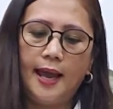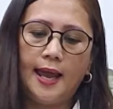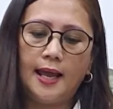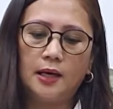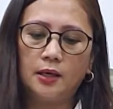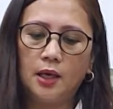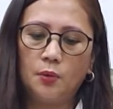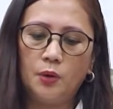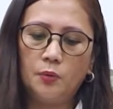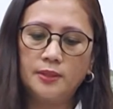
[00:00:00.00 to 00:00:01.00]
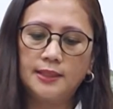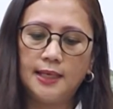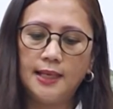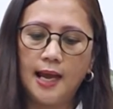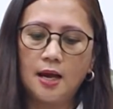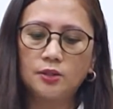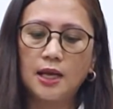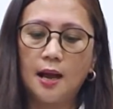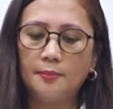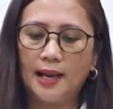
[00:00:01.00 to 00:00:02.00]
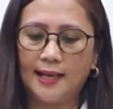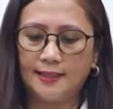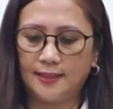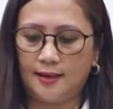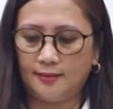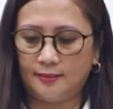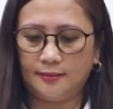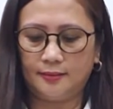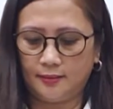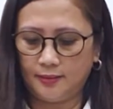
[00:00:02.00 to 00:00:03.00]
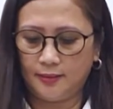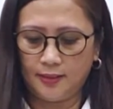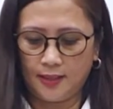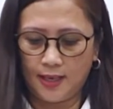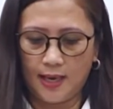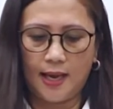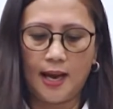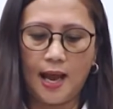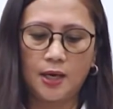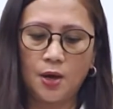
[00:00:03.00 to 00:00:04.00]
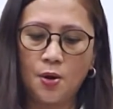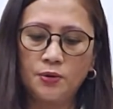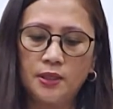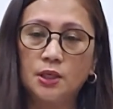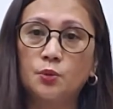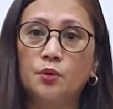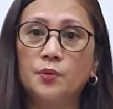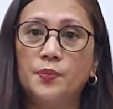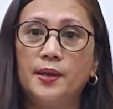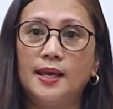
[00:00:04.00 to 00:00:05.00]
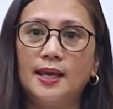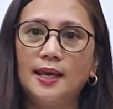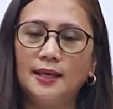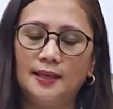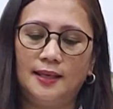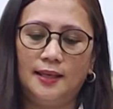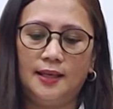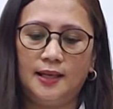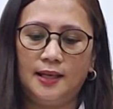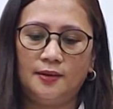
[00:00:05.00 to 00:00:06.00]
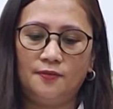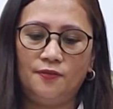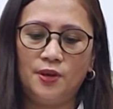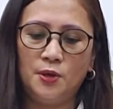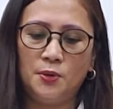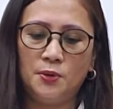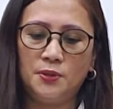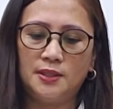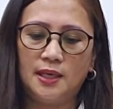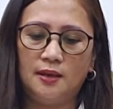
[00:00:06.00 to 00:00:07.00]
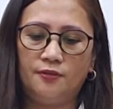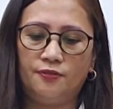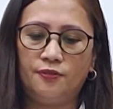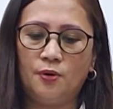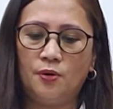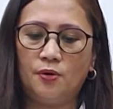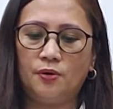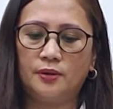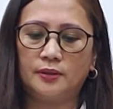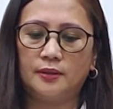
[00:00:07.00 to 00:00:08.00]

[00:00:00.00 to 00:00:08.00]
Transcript: And we will see the outcome later. And I know this will be beautiful.